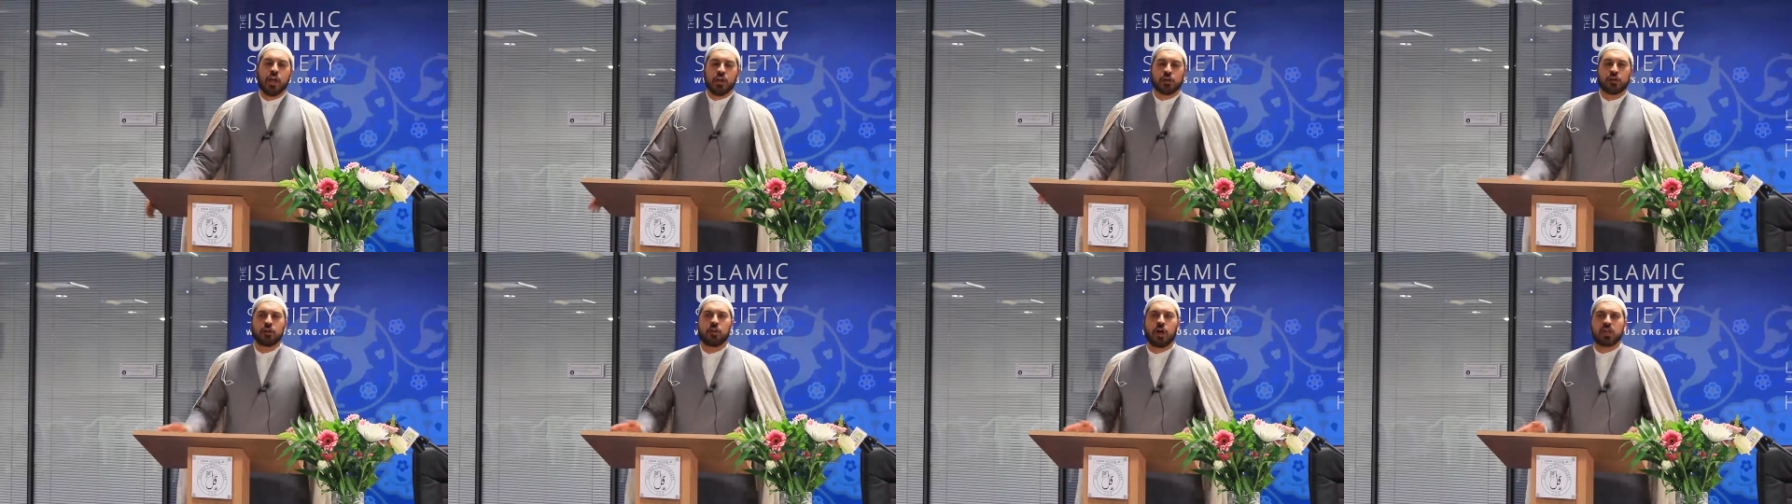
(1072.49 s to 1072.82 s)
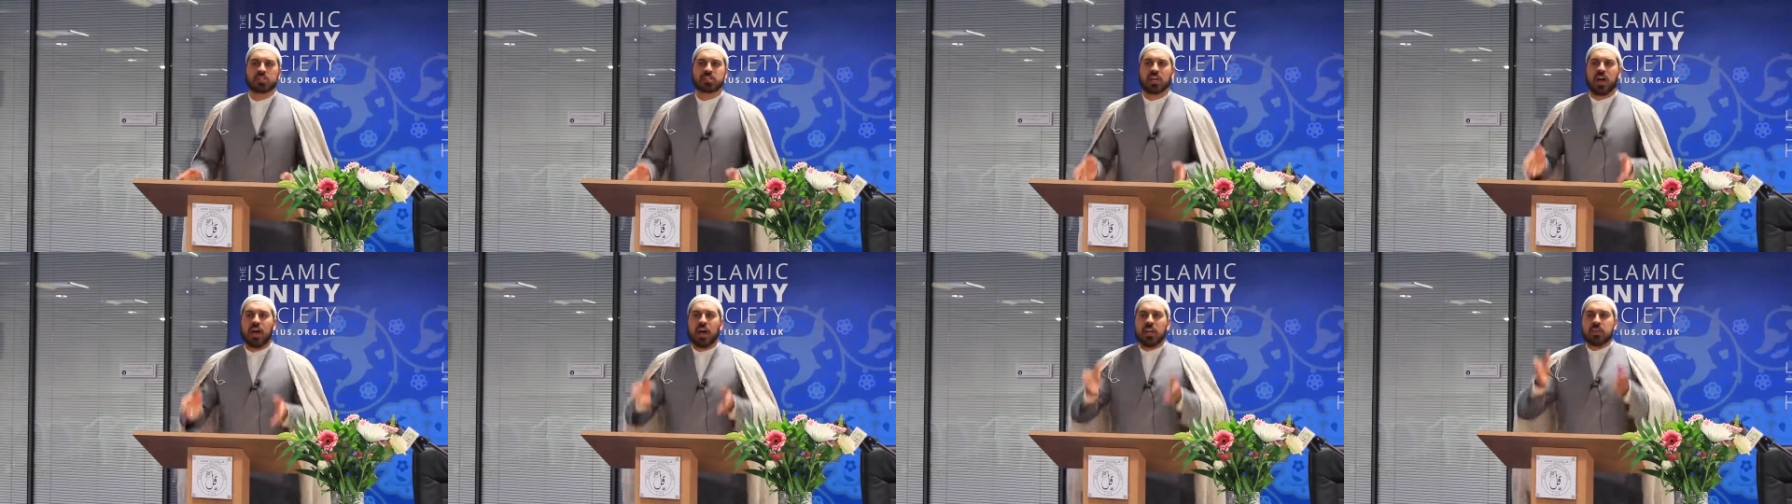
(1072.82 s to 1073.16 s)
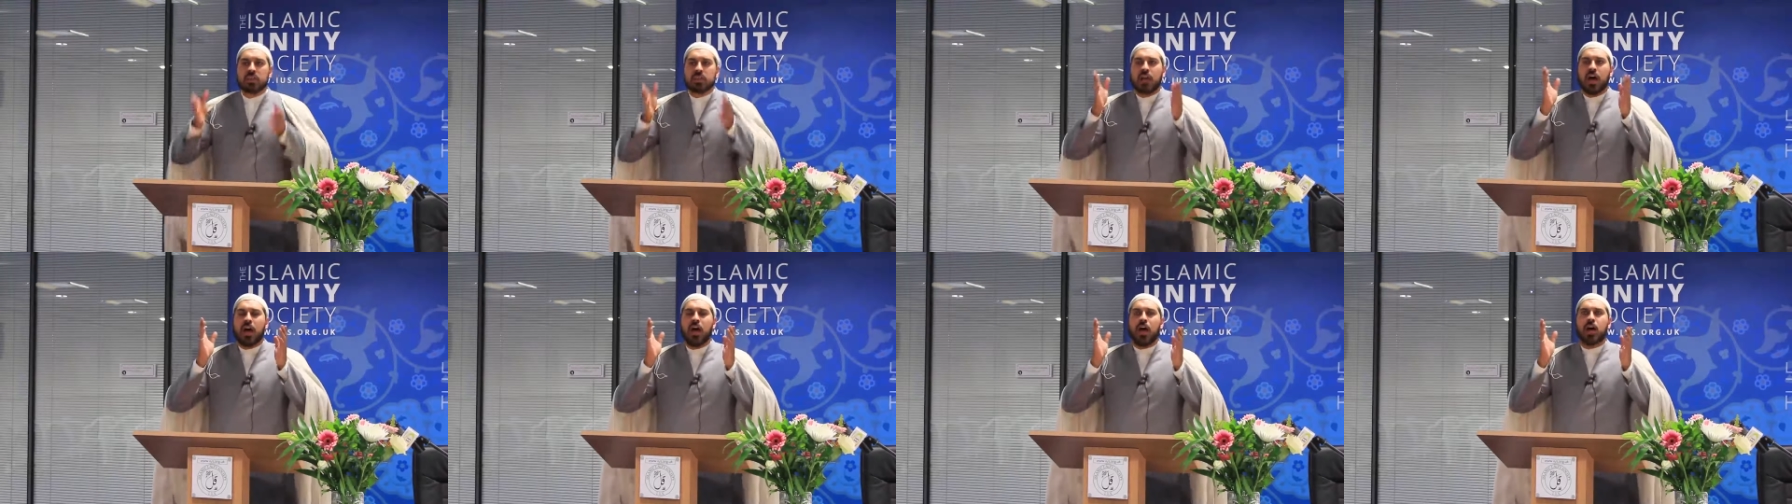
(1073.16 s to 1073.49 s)
Not
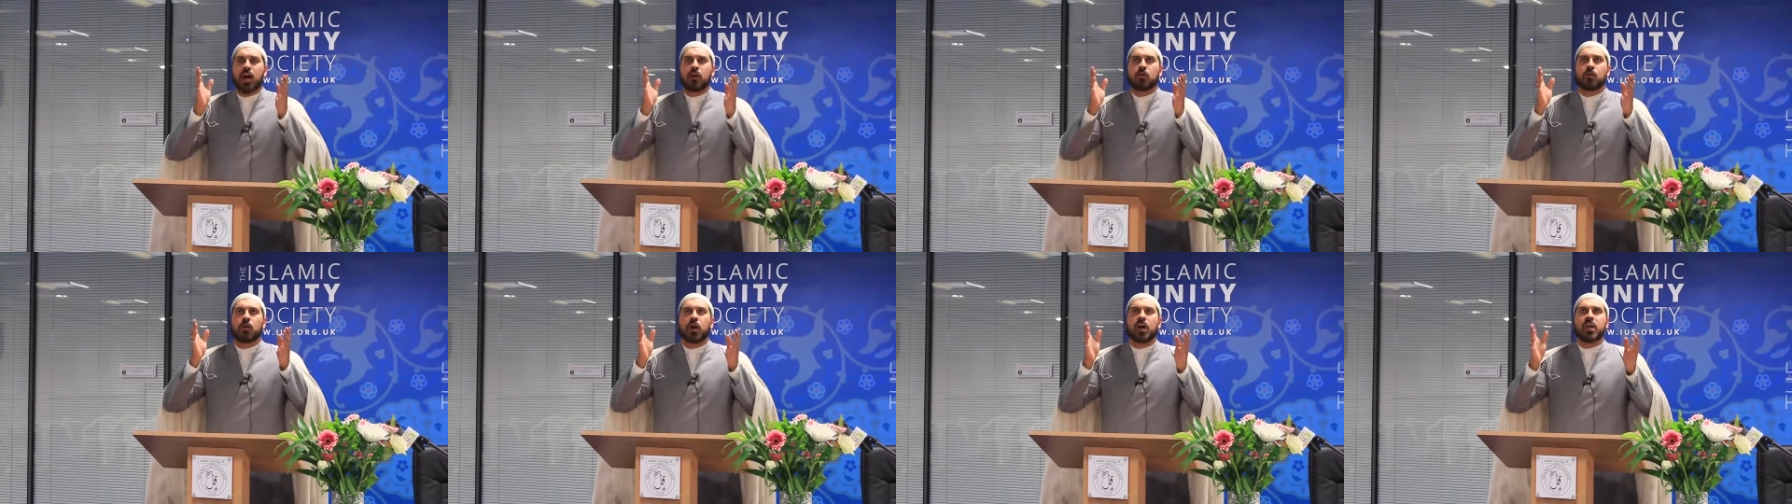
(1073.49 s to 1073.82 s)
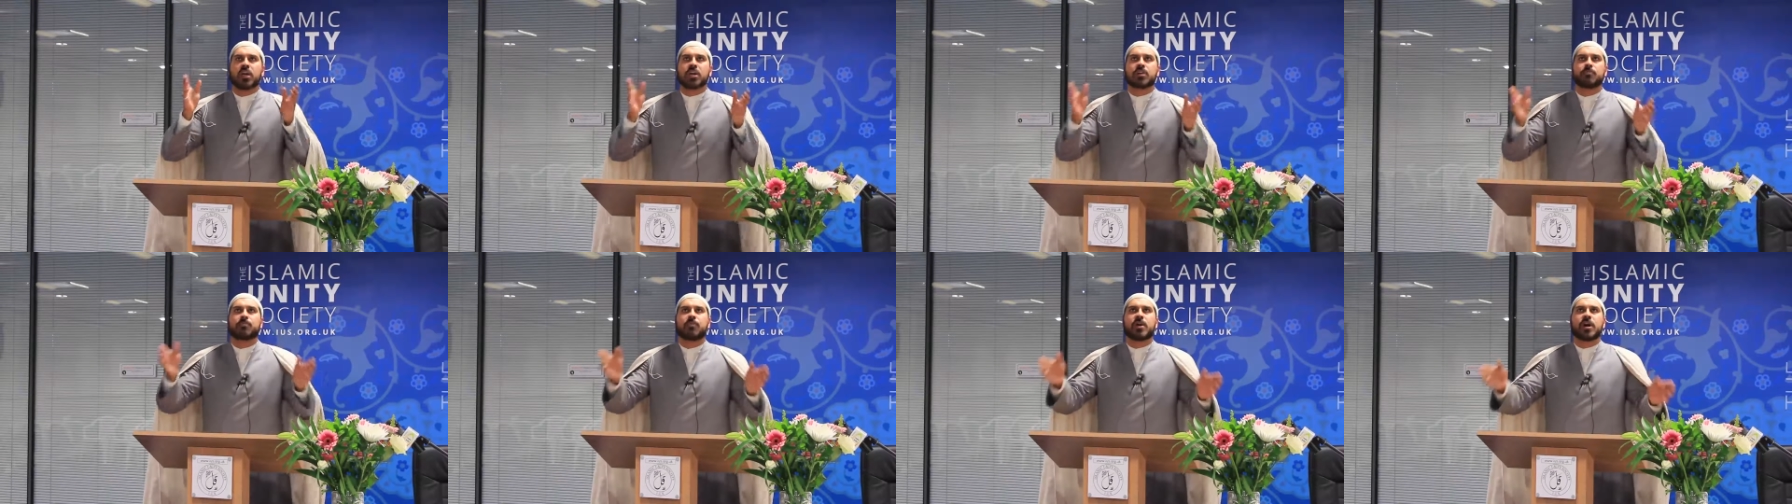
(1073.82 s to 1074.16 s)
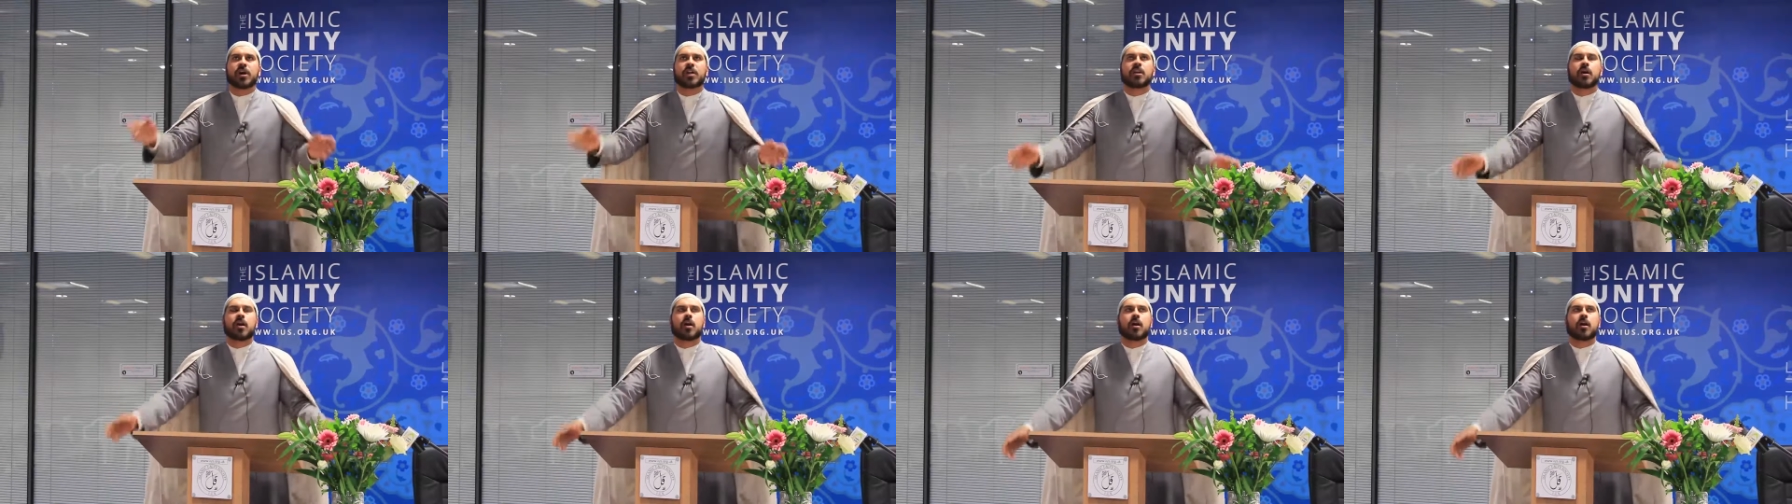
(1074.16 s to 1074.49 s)
Allahu
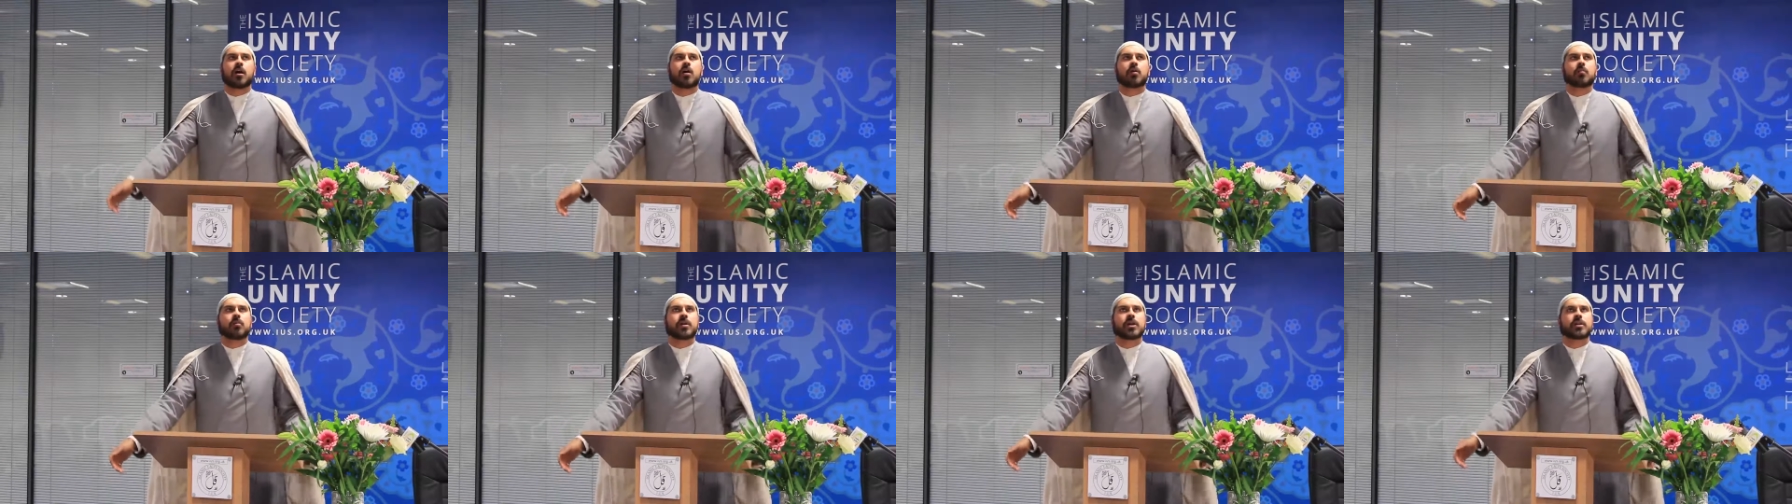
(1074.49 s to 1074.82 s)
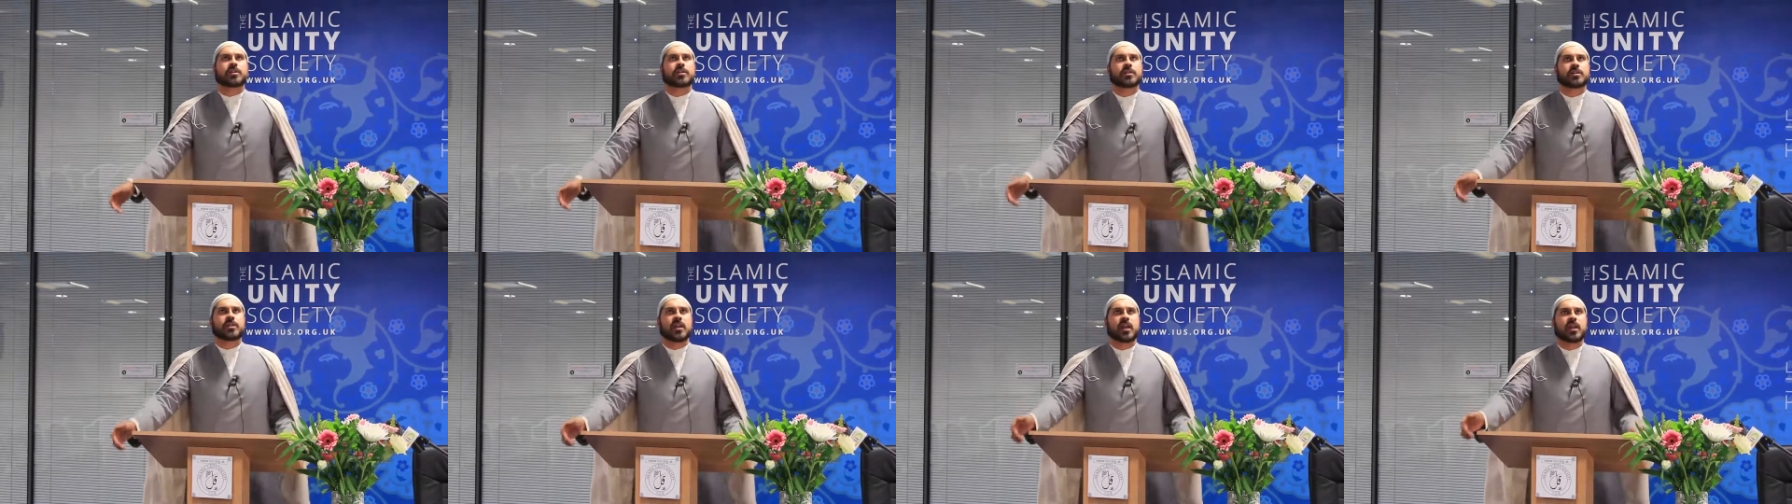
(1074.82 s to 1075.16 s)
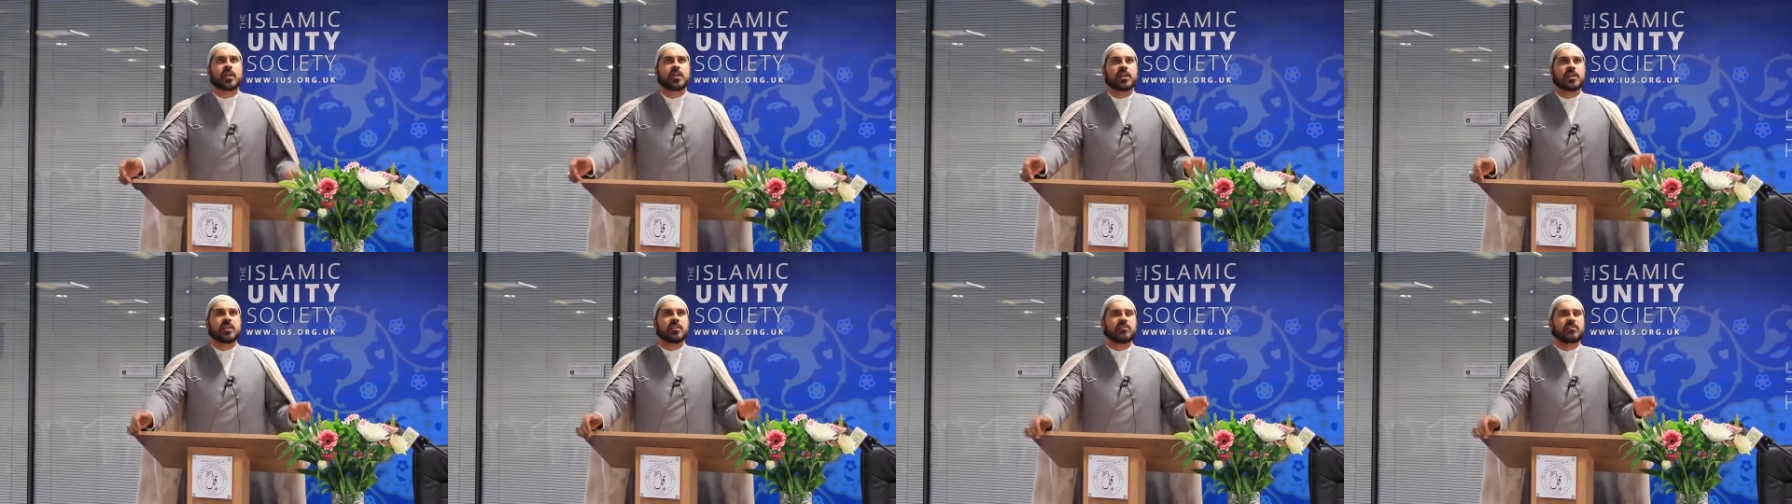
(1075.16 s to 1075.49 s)
Akbar. Oh, where did I
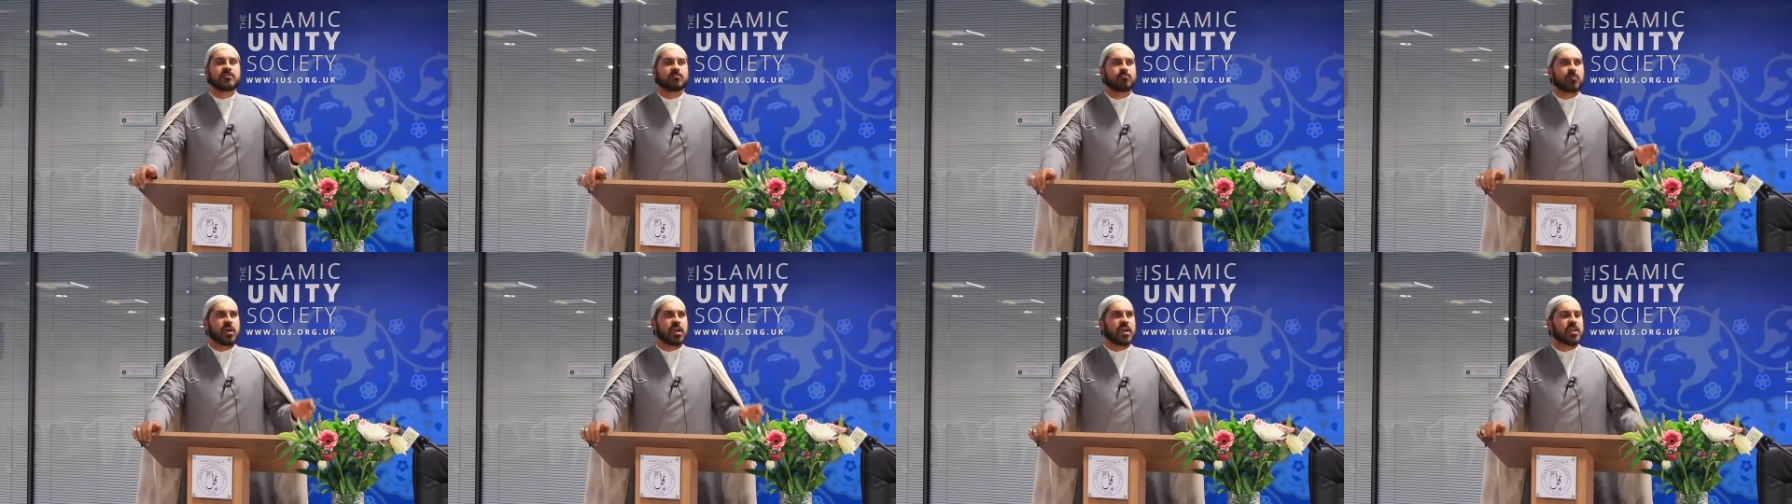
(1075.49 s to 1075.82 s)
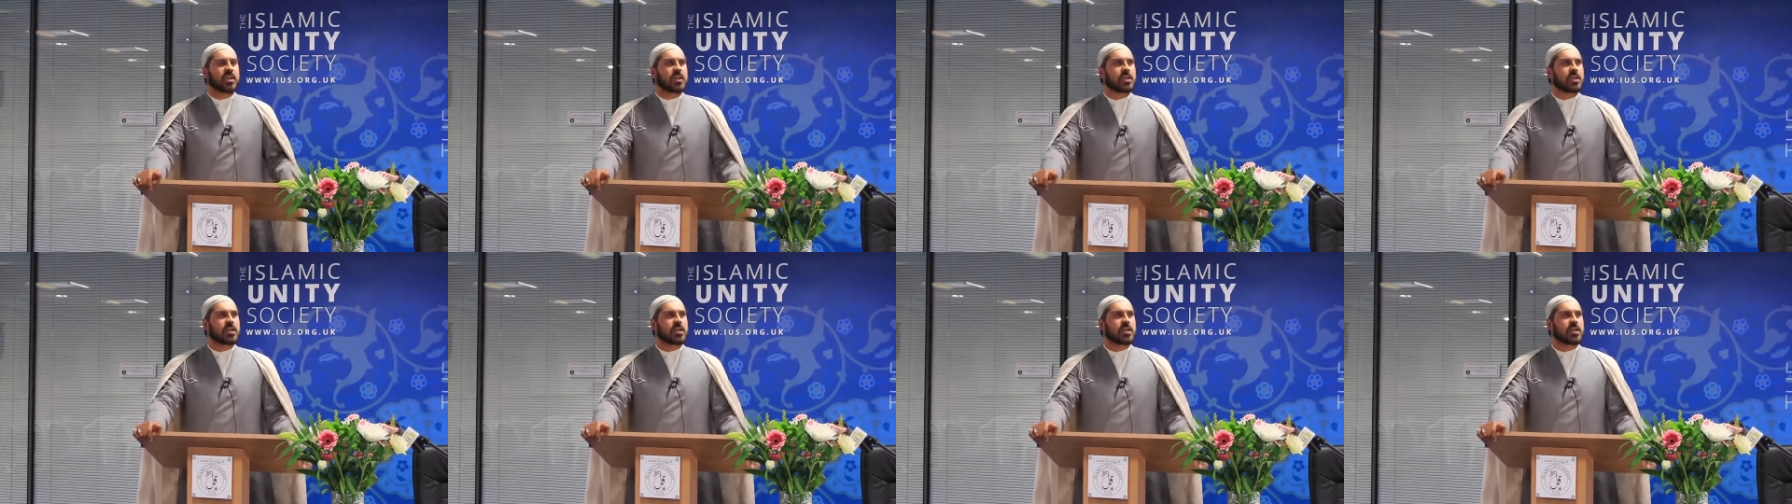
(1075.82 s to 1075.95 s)
leave my